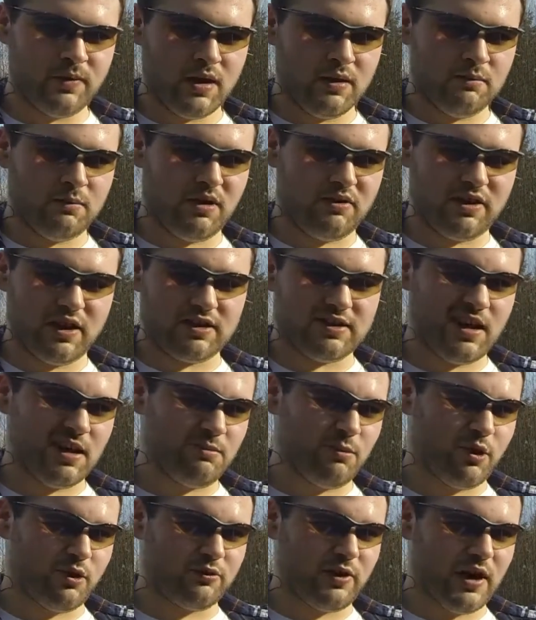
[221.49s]
But I've got 10
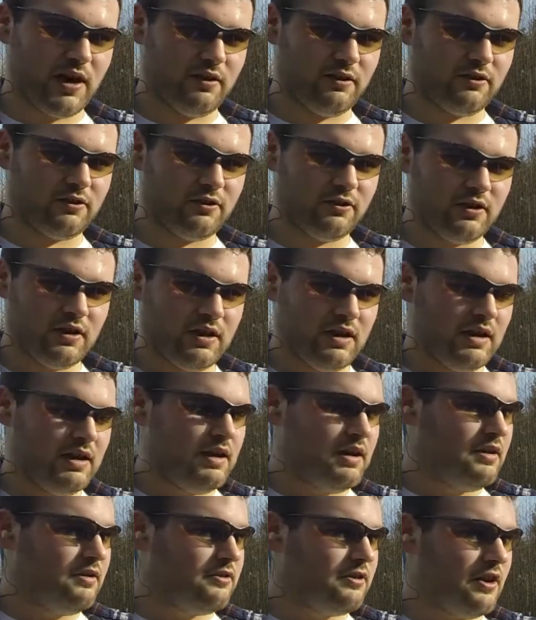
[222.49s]
more rounds,
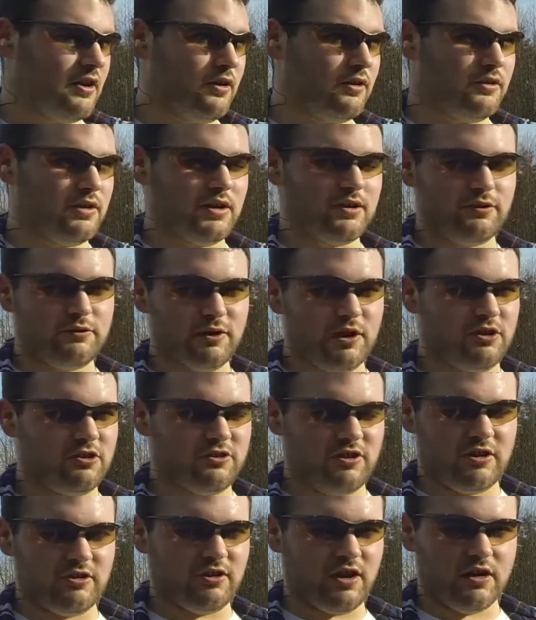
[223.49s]
so let's finish
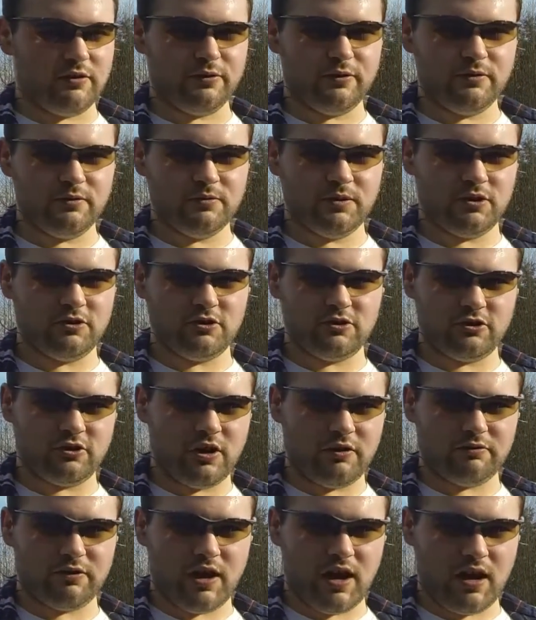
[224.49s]
these off, just to show
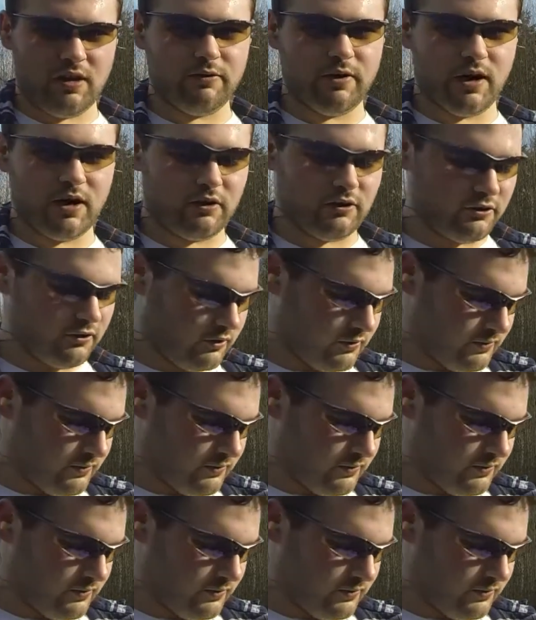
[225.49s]
off the hangfires.